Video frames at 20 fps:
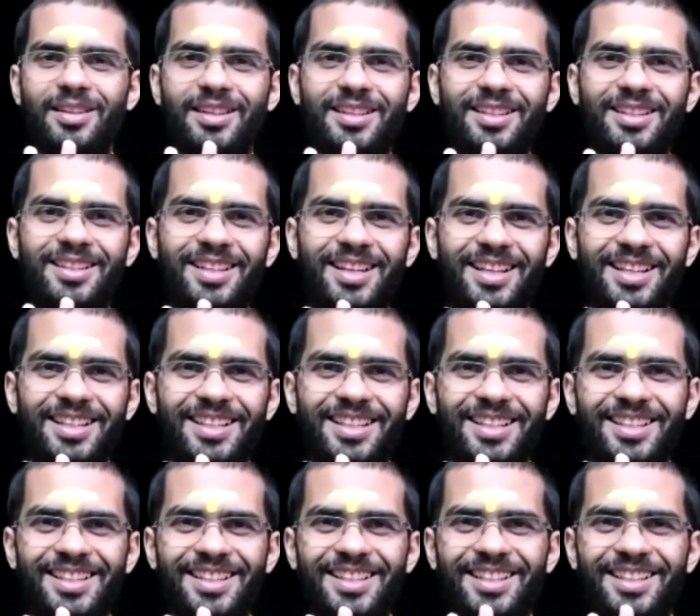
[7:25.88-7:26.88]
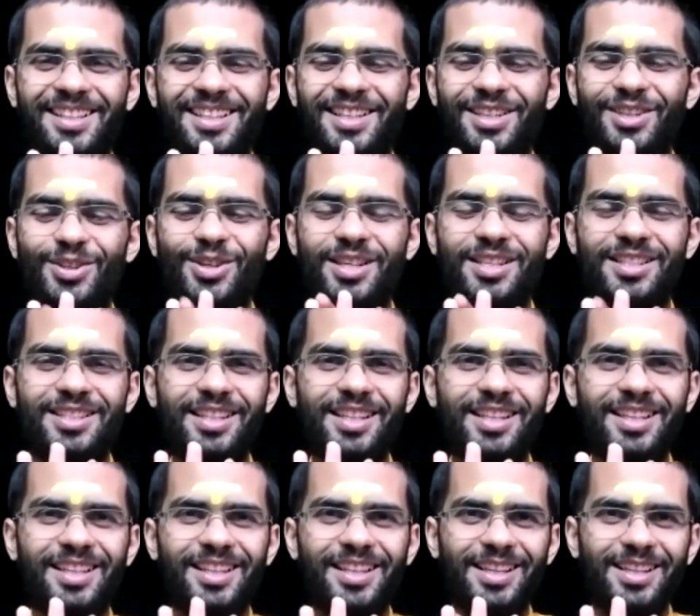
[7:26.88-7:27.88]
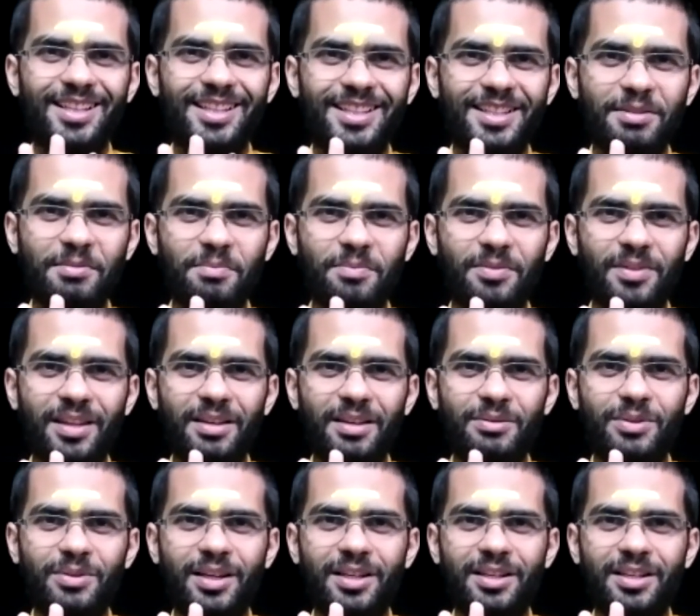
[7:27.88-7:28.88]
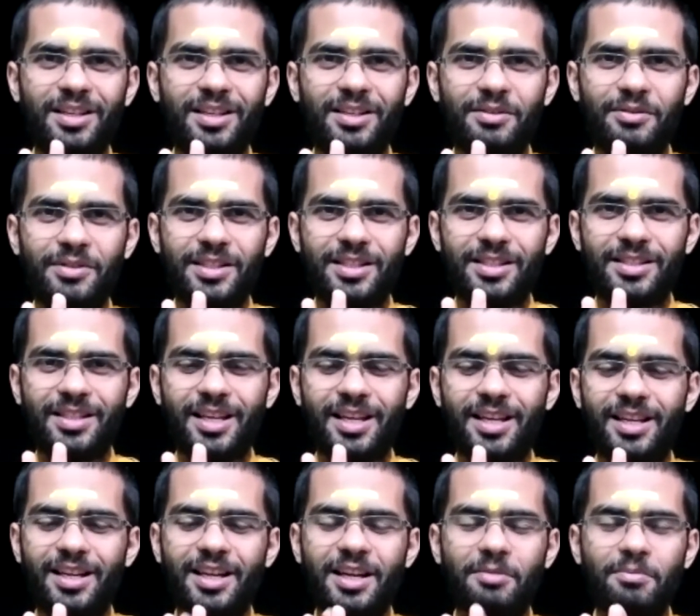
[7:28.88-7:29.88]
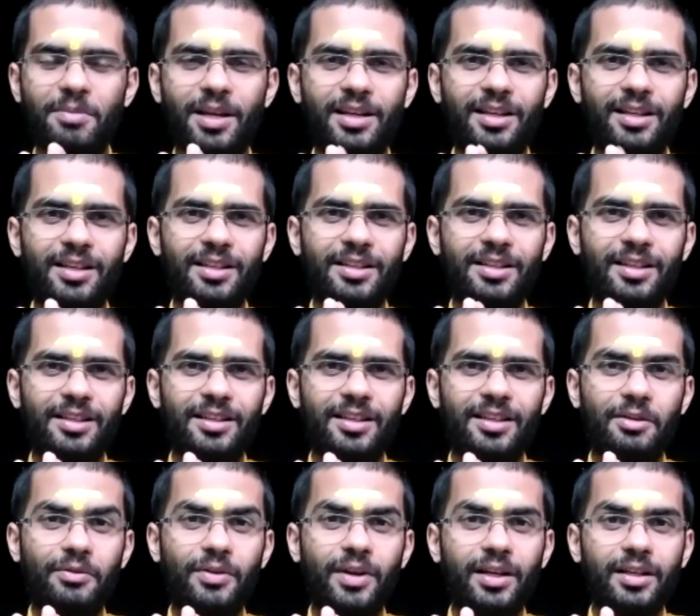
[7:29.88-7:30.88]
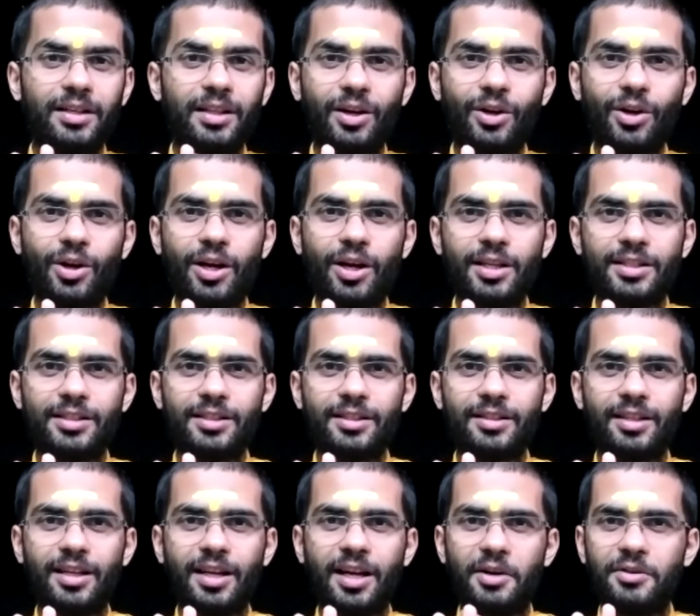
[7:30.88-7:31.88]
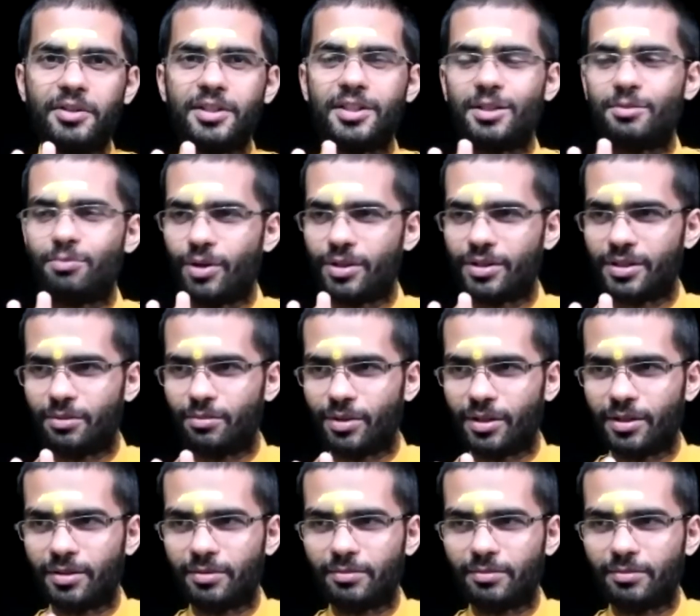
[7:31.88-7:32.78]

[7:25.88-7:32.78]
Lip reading: Right? You are seeing the effect which is there come and affect the cause. How is it possible?